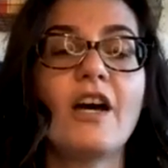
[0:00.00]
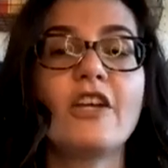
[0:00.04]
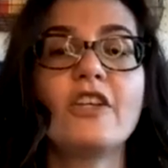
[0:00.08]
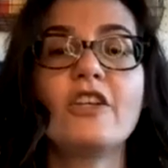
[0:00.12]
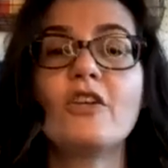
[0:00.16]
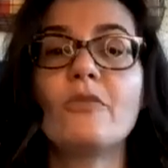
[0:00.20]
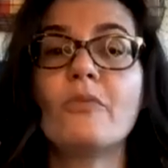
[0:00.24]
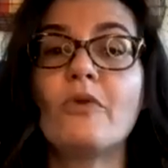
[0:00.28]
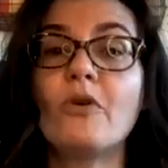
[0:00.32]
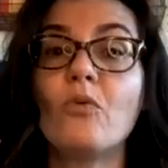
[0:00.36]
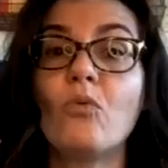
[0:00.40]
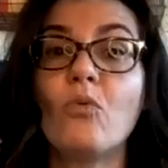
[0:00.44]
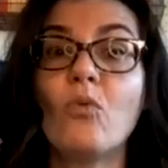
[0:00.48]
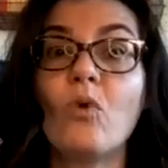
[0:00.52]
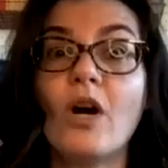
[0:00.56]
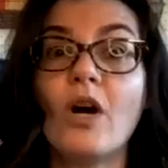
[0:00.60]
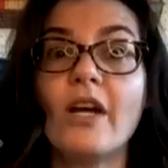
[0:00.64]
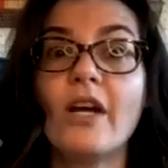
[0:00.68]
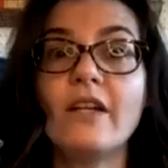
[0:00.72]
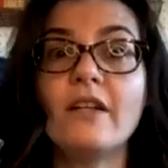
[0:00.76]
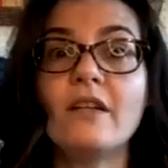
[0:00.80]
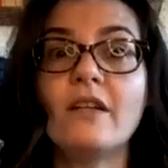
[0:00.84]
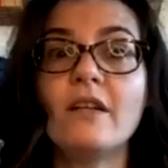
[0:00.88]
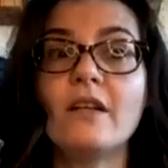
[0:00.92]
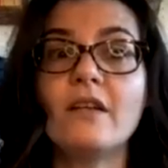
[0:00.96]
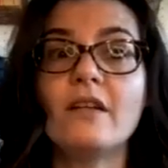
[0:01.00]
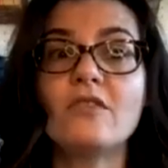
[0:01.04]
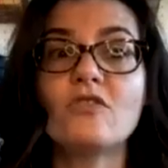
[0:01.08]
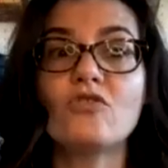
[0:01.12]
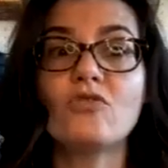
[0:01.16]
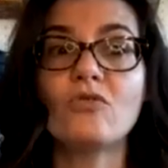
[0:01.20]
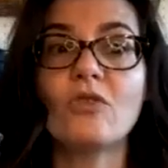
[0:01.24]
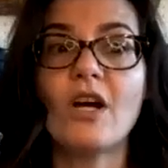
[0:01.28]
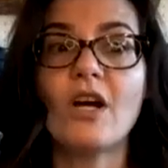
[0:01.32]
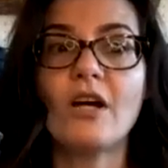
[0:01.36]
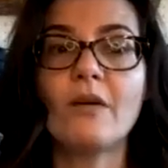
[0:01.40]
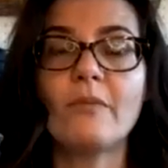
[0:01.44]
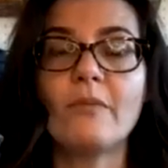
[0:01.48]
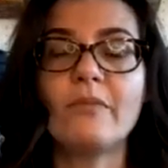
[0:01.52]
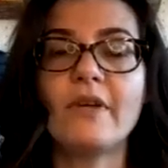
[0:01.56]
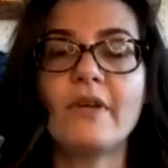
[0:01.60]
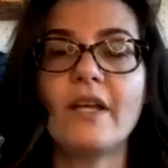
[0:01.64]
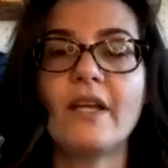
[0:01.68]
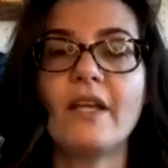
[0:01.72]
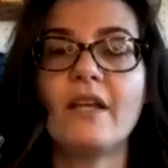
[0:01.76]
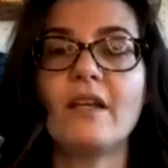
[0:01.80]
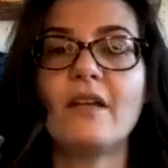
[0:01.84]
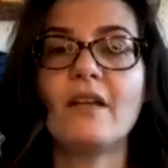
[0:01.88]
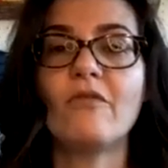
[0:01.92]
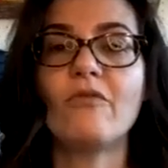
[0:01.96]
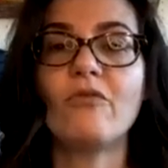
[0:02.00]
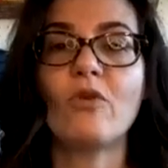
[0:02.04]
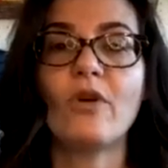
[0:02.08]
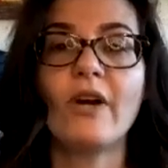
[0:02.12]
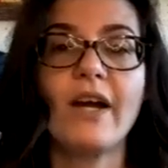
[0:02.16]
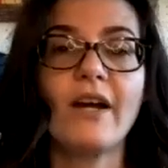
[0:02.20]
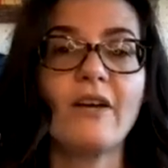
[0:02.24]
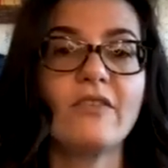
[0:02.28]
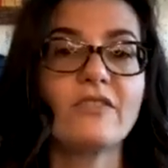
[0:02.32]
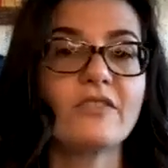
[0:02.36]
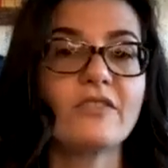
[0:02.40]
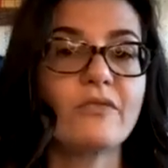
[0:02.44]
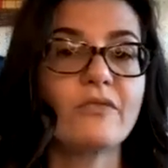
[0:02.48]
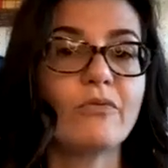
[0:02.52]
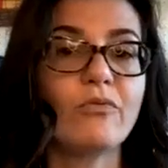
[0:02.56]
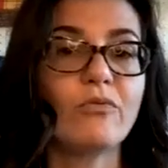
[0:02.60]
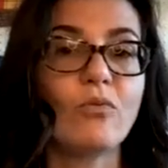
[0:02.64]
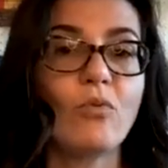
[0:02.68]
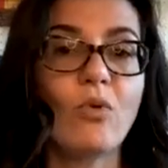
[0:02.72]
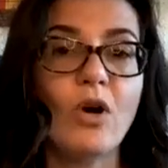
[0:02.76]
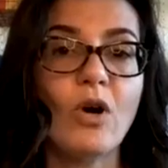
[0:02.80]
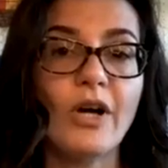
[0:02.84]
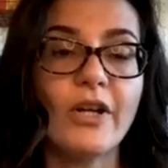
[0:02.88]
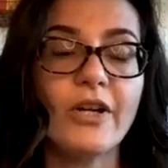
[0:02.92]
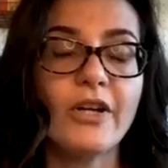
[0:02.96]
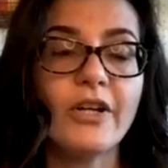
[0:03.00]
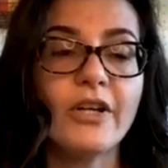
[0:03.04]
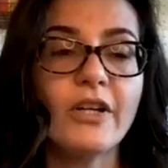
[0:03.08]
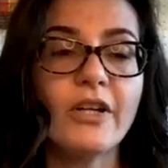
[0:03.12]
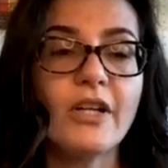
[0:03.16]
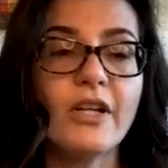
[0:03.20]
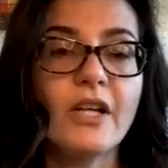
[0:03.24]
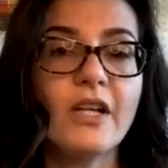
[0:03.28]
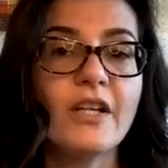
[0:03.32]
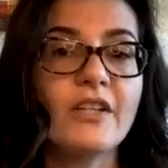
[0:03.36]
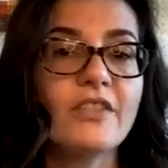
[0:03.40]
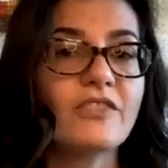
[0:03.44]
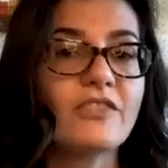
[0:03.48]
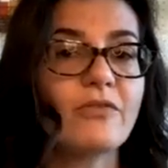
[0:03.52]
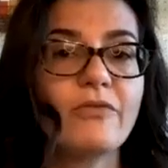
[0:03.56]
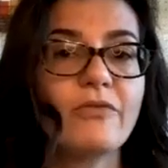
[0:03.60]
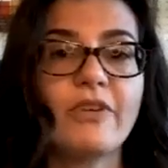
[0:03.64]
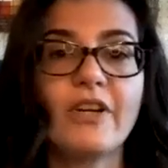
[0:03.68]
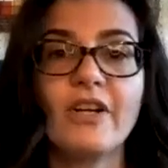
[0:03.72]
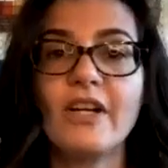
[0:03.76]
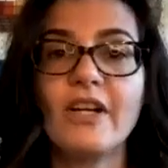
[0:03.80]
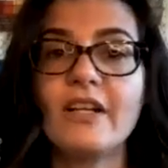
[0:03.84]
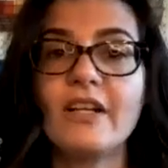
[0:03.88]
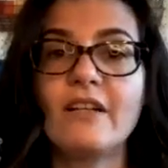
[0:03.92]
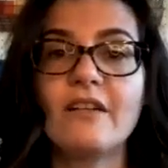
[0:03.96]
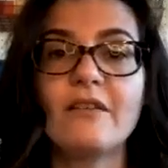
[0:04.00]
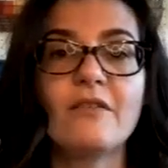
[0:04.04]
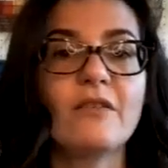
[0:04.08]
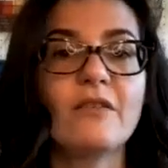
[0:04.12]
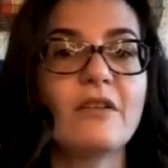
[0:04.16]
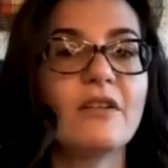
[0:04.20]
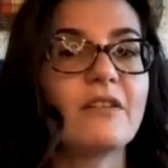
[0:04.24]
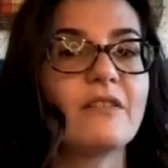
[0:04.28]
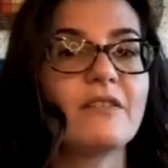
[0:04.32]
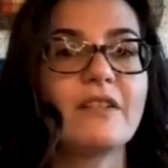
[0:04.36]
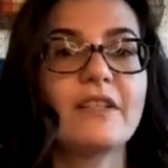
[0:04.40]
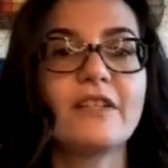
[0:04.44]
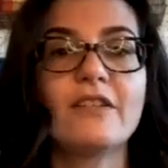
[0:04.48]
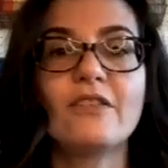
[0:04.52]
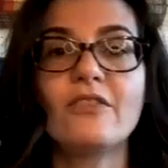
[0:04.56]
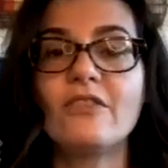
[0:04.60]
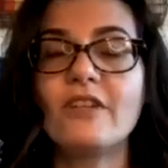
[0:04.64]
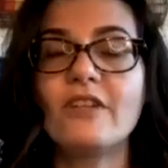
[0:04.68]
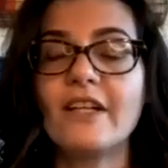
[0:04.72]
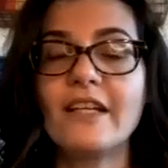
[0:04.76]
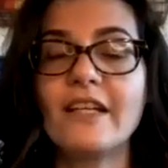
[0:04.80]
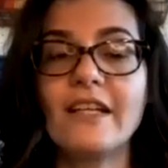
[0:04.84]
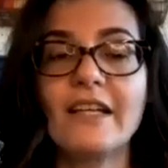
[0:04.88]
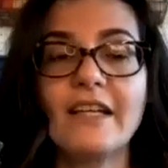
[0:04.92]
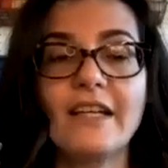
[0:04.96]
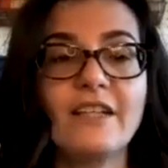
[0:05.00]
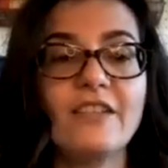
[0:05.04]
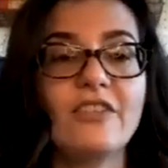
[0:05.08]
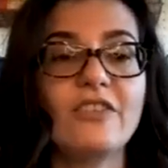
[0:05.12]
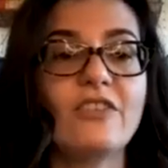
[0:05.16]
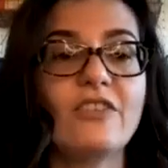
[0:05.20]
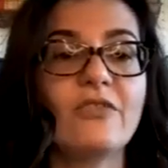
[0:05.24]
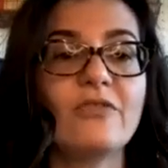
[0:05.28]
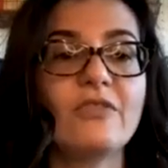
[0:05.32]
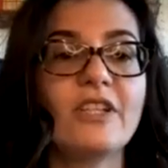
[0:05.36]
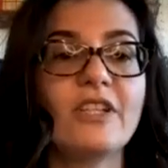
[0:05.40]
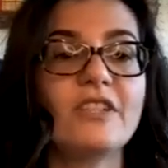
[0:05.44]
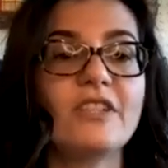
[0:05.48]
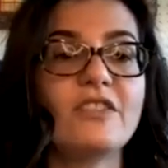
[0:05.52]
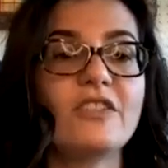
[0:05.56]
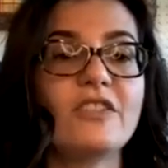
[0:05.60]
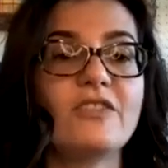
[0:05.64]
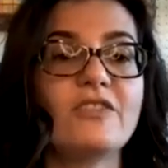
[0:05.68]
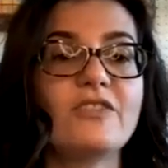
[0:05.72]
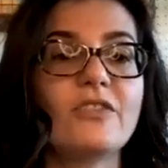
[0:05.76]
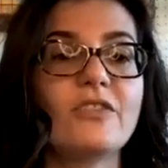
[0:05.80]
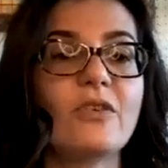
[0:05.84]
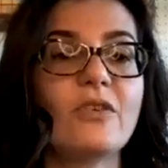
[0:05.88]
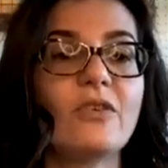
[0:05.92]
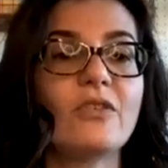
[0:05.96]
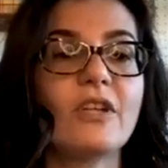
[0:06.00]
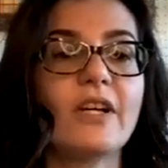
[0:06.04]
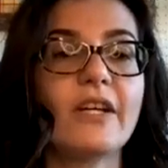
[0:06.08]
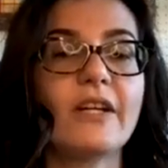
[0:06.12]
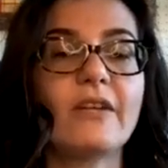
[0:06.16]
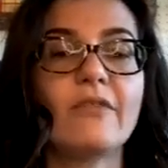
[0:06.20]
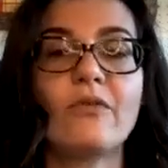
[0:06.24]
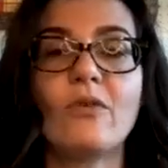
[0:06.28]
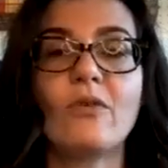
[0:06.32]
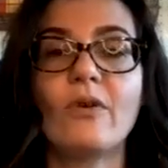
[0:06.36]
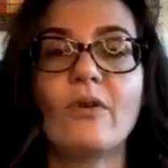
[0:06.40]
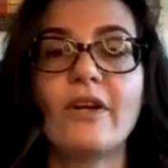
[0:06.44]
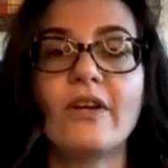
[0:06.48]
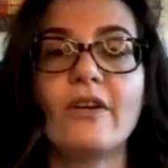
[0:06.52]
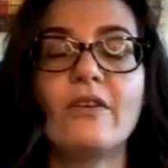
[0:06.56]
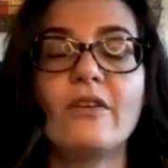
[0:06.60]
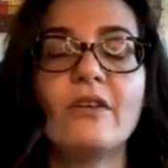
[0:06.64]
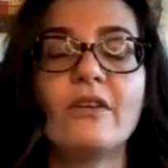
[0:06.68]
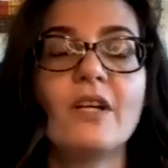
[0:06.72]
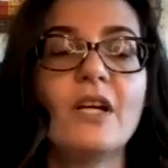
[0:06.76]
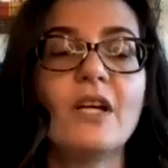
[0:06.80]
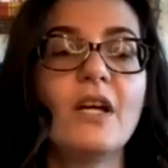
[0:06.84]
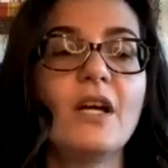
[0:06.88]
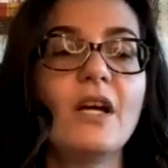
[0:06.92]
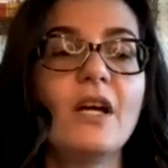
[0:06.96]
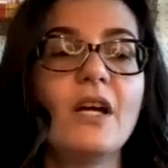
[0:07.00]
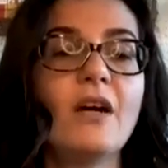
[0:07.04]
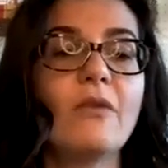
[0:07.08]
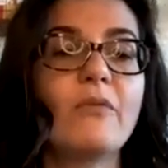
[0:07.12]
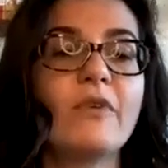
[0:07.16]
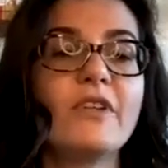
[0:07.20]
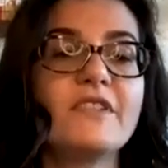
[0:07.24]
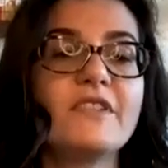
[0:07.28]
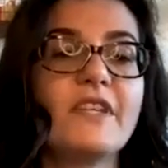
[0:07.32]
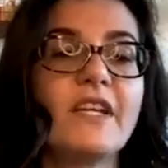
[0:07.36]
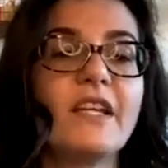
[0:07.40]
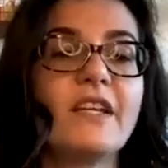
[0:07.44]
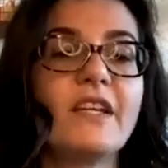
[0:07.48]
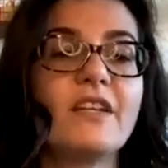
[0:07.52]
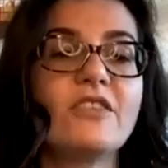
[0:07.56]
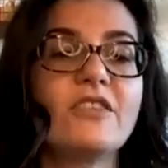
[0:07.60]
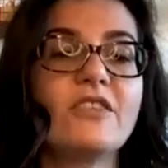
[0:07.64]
You can put 1 drop in a 4 ounce of water, so very little. Again, you don't need to use a whole lot of oil when taken